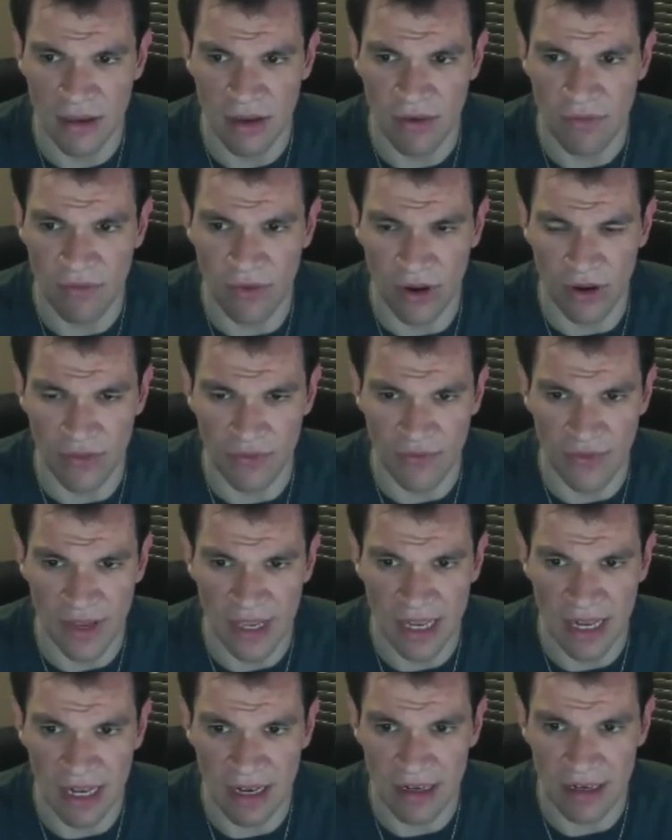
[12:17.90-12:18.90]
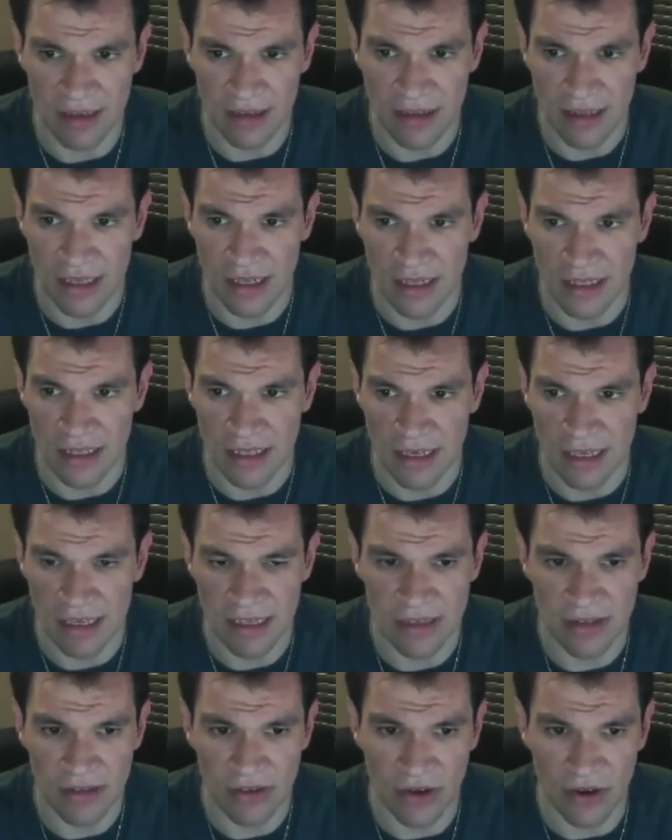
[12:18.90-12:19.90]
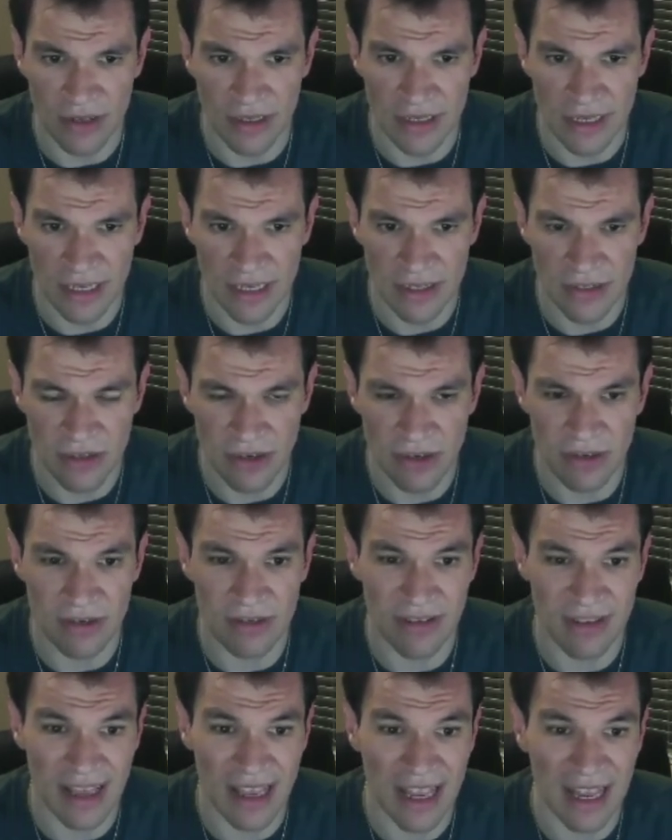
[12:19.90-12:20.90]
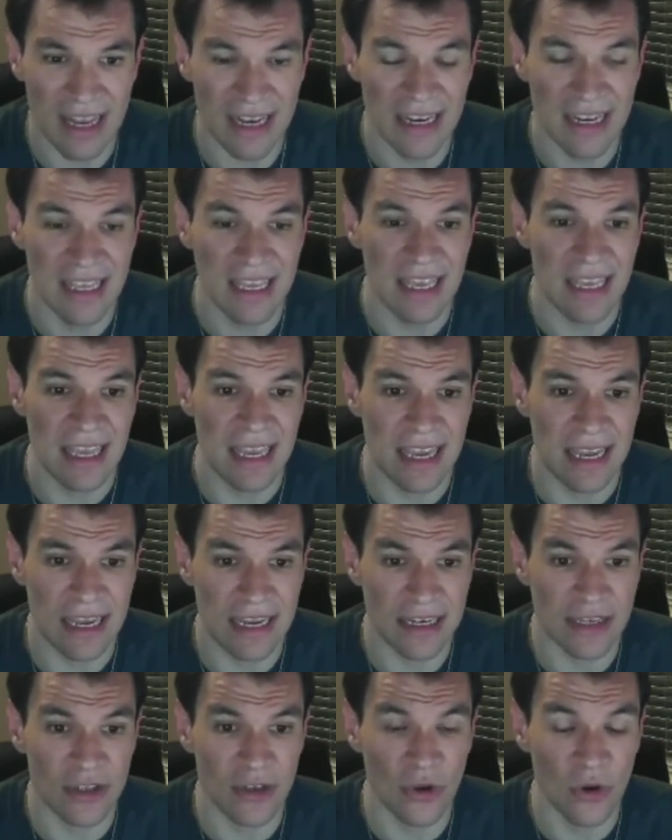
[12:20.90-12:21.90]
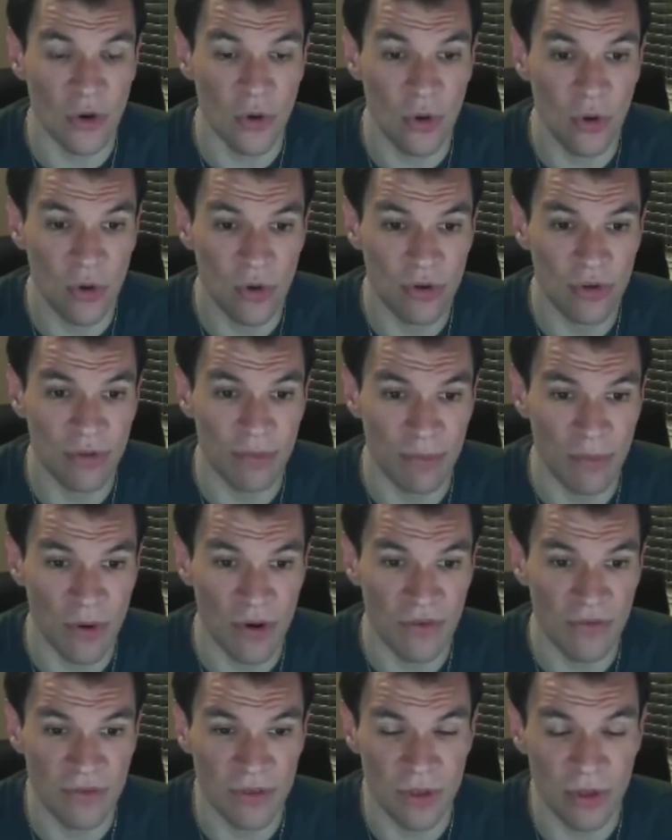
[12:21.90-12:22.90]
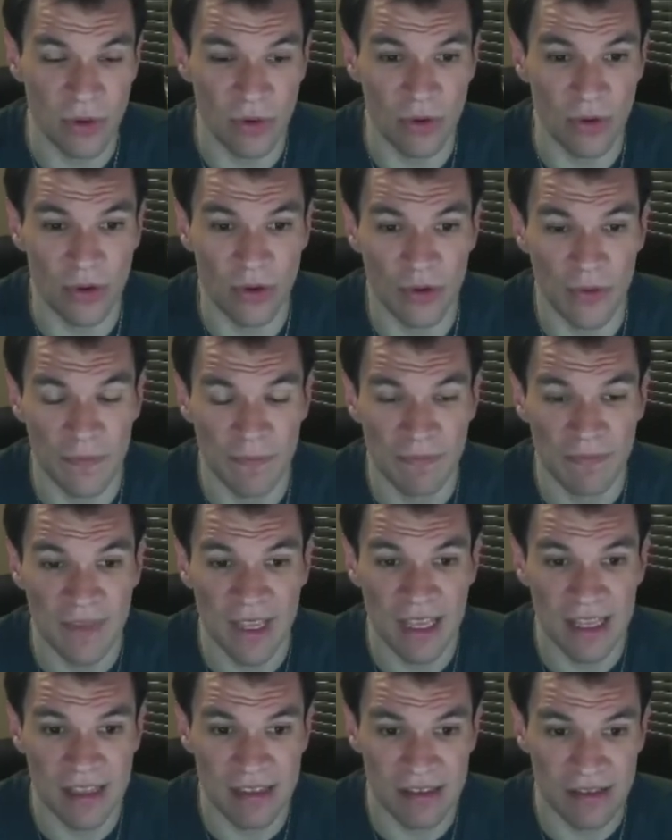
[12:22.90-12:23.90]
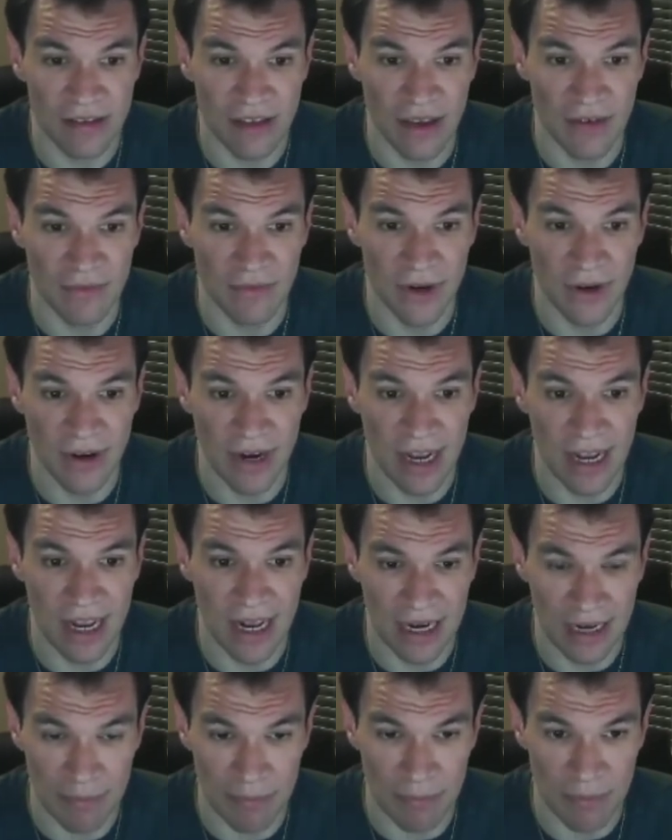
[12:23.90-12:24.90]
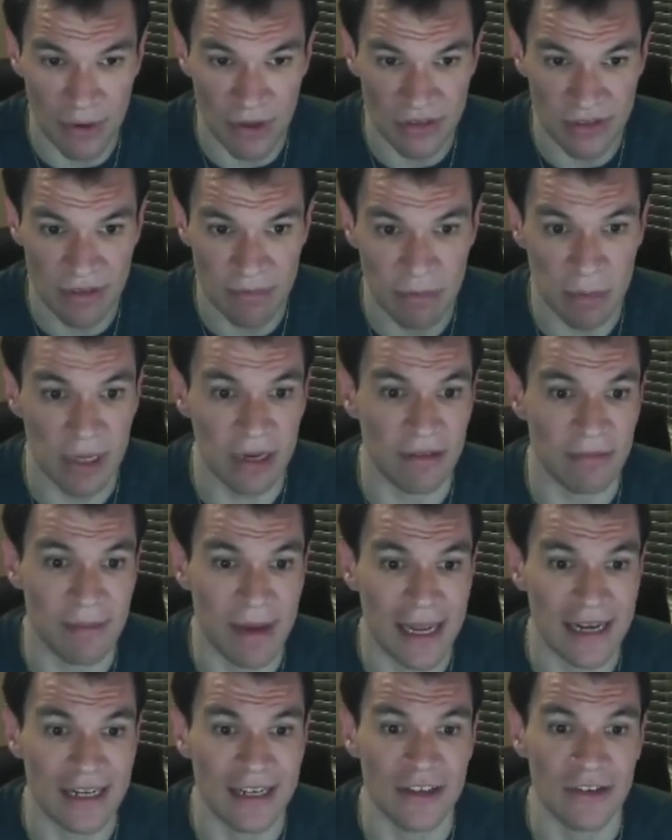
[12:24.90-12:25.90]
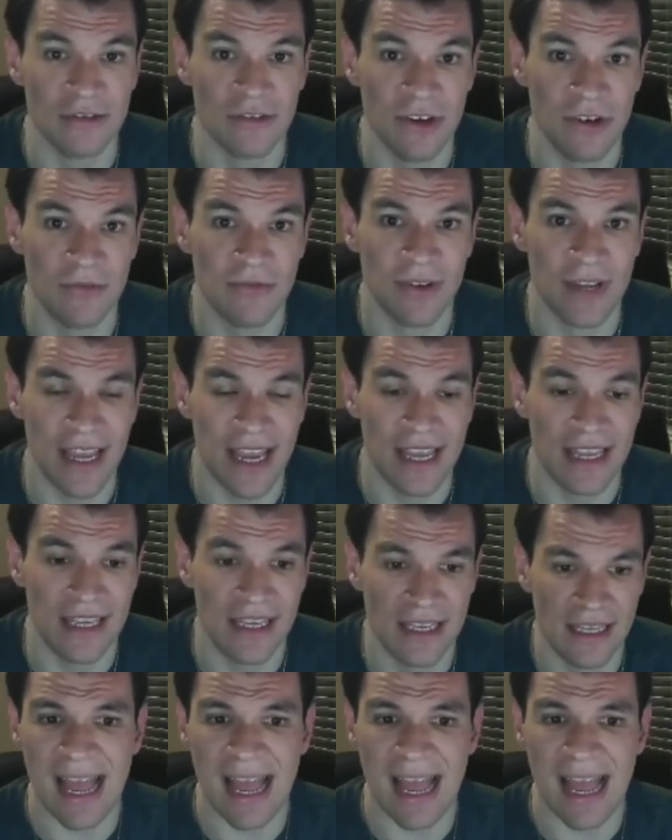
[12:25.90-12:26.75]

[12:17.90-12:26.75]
fulfills these conditions, and it could move to several possible values of k.